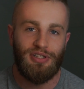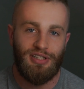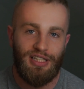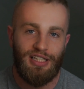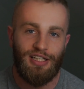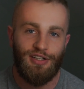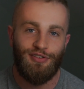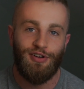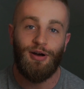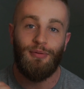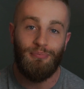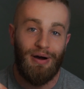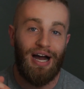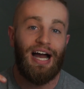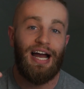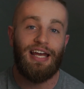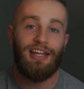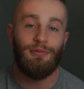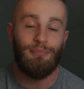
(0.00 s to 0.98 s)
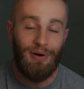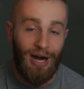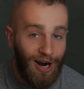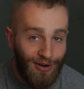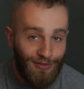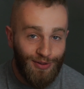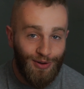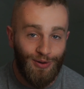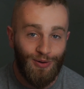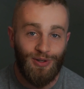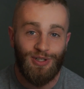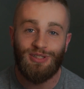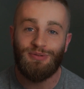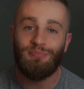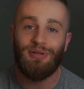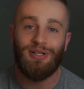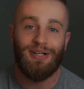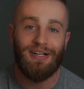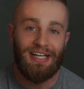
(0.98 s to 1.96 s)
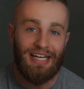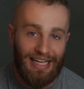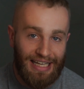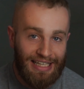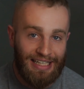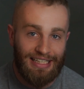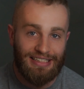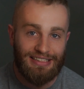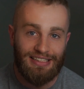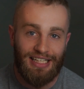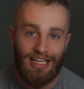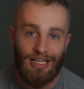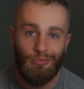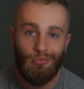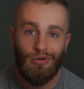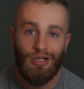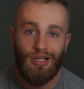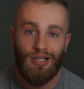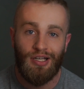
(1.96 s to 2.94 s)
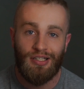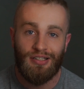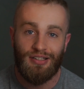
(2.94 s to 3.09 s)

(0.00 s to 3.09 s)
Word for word: believe by the power of the Holy Spirit and in his name,